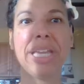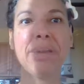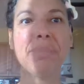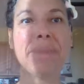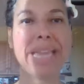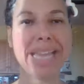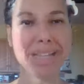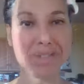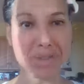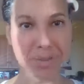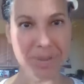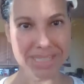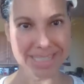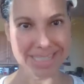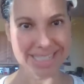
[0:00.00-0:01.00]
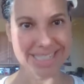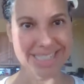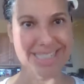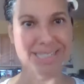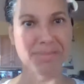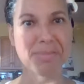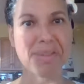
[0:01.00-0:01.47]
make
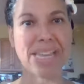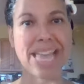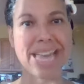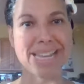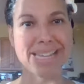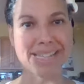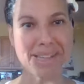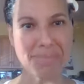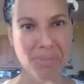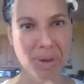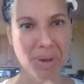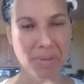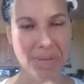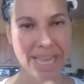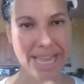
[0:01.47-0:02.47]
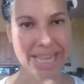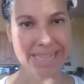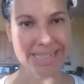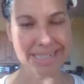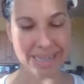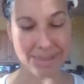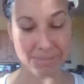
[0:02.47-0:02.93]
choices, we end up where we
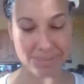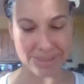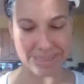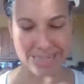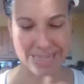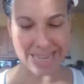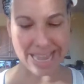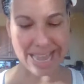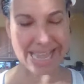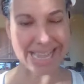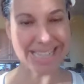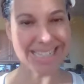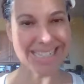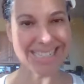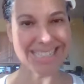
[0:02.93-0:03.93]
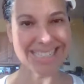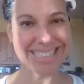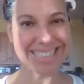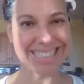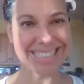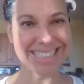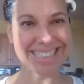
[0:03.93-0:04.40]
end up, and
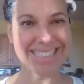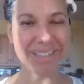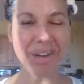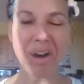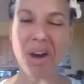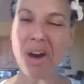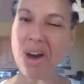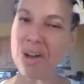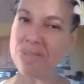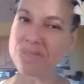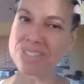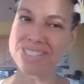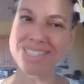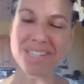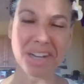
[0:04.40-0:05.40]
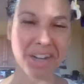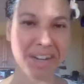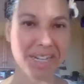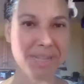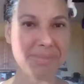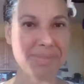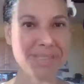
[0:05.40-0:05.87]

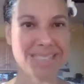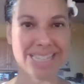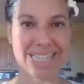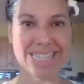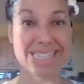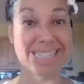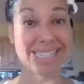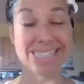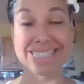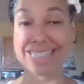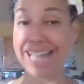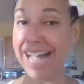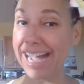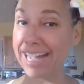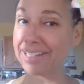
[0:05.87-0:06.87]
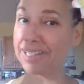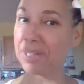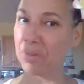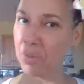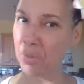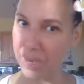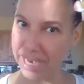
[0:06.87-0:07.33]
oftentimes it's
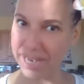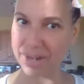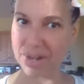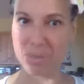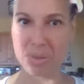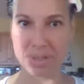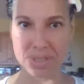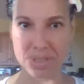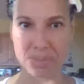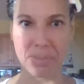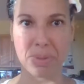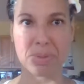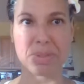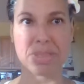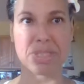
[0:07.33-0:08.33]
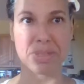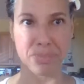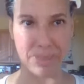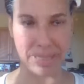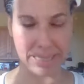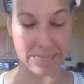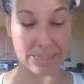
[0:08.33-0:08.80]
exactly where we're supposed to
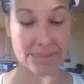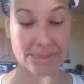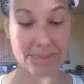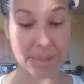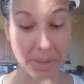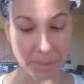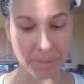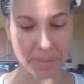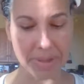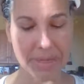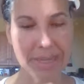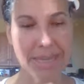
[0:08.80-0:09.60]
be. So